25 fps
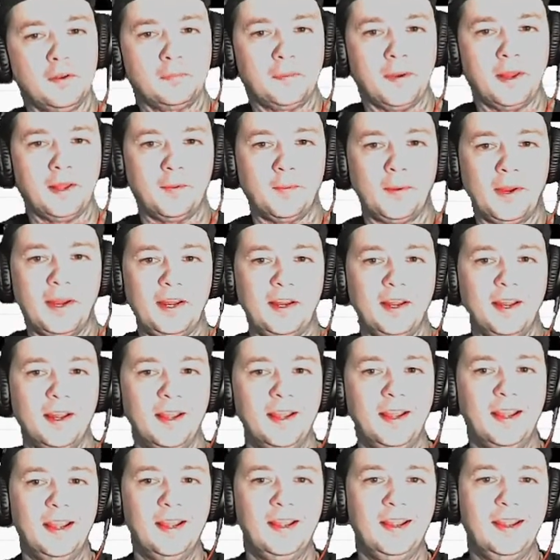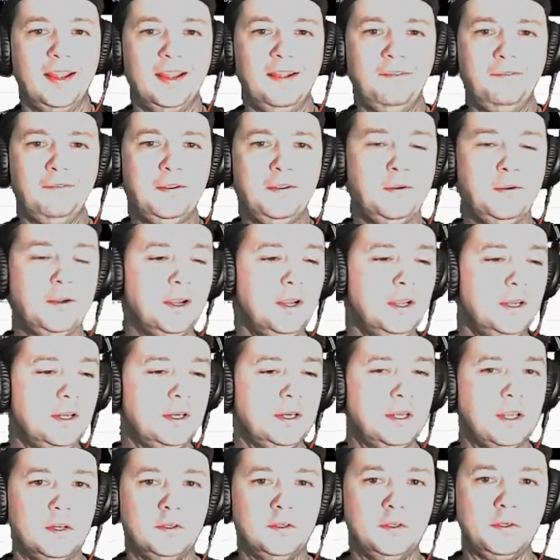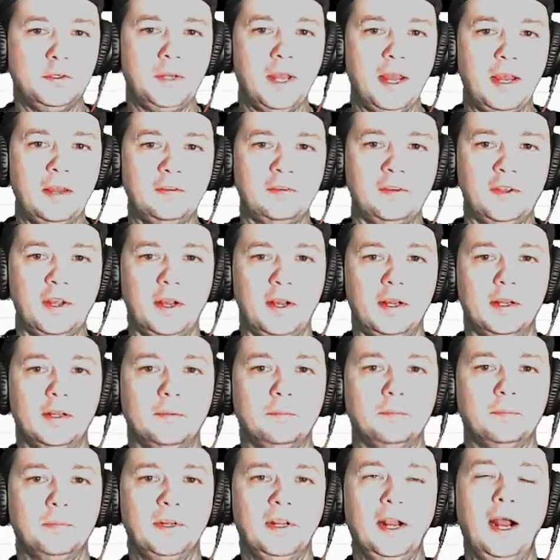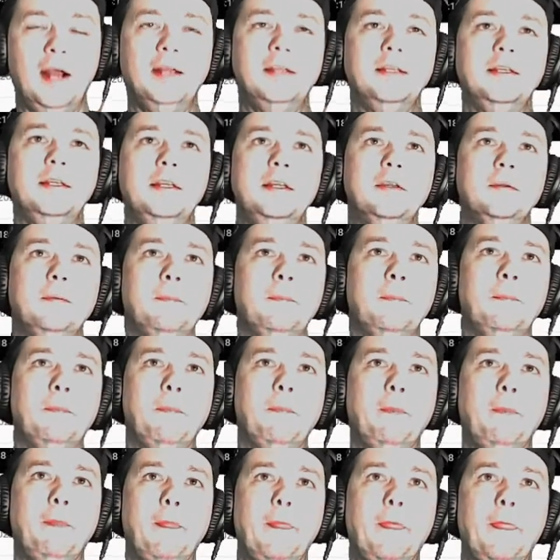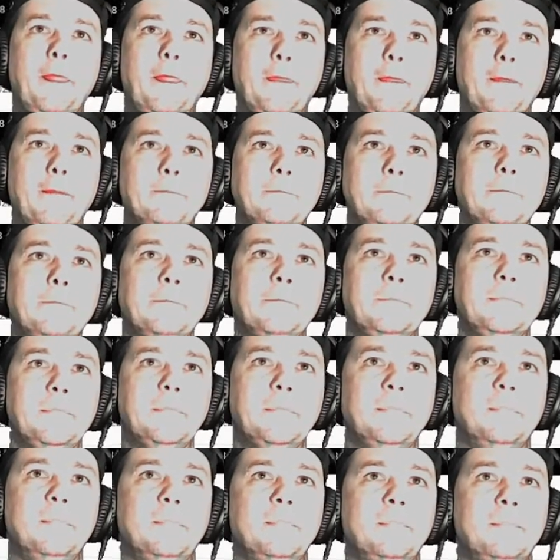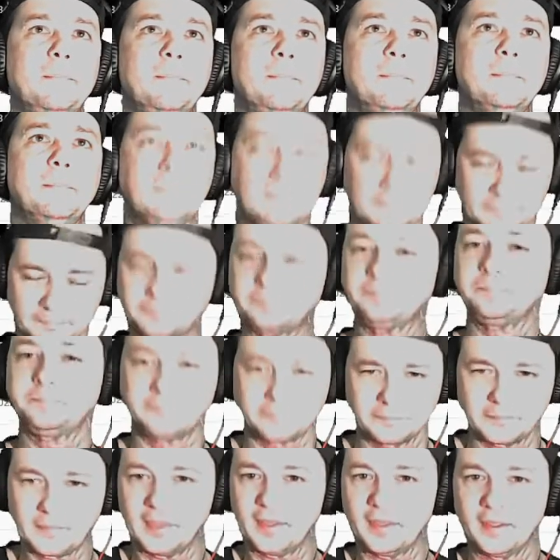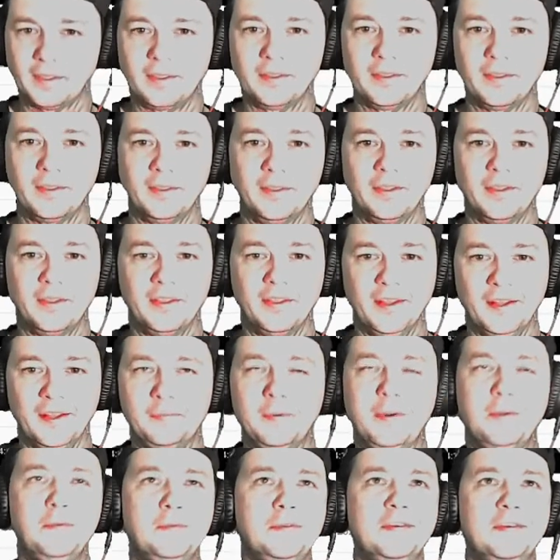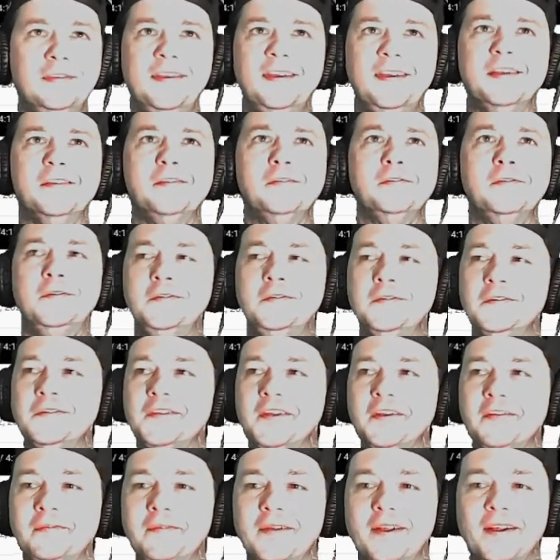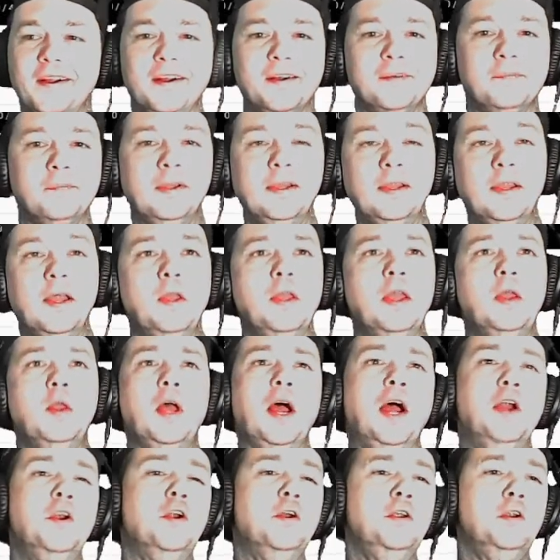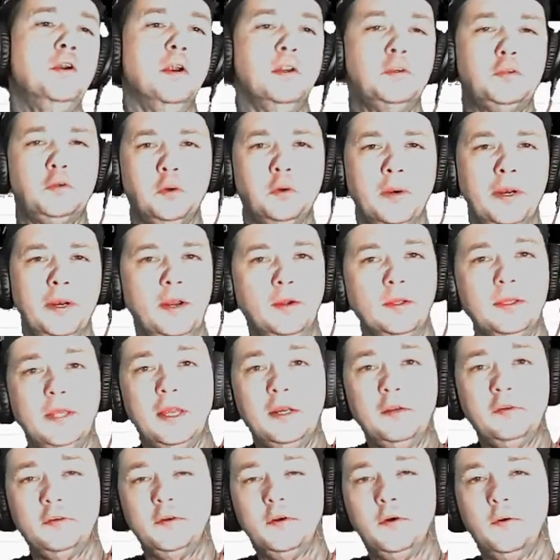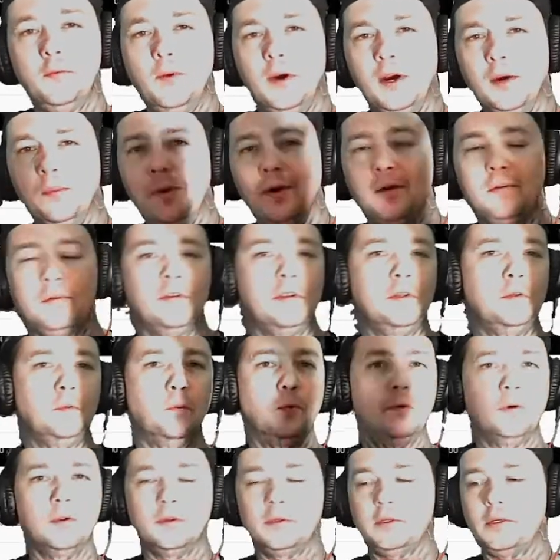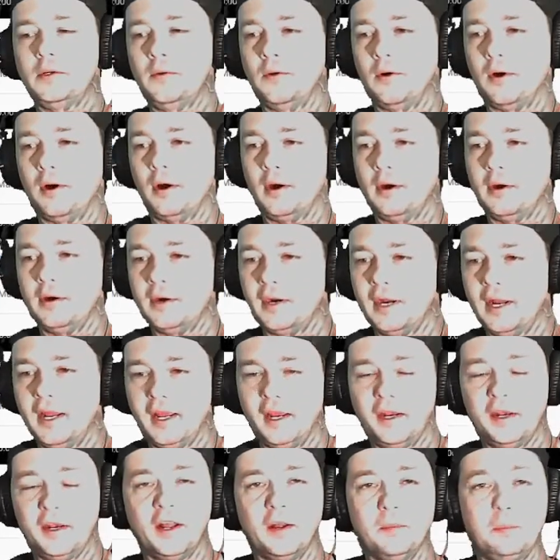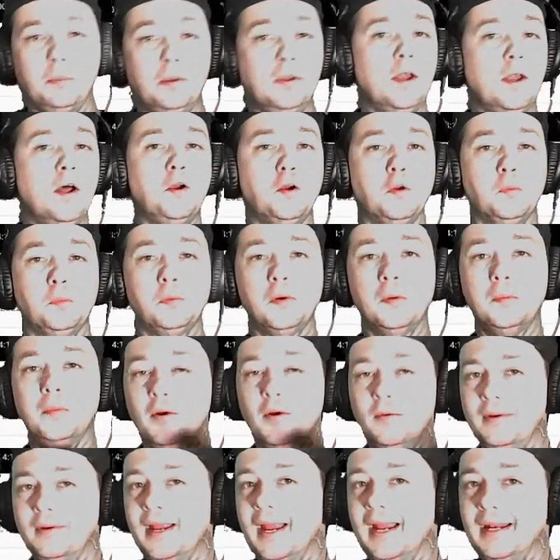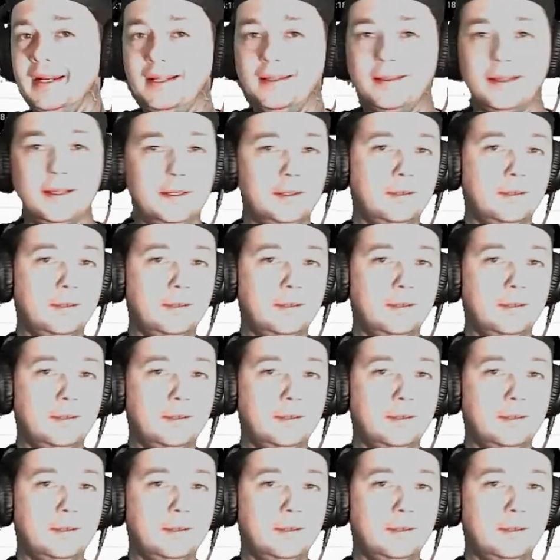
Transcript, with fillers: by the way. If you could, could you guys uh Yeah, we got me, Tyler, we got Devin. What's going on? That's what I was gonna say. Introduce yourself. Uh no. I know you're on tour right now. Let us know whereabouts in the world you are, and uh plug or promote anything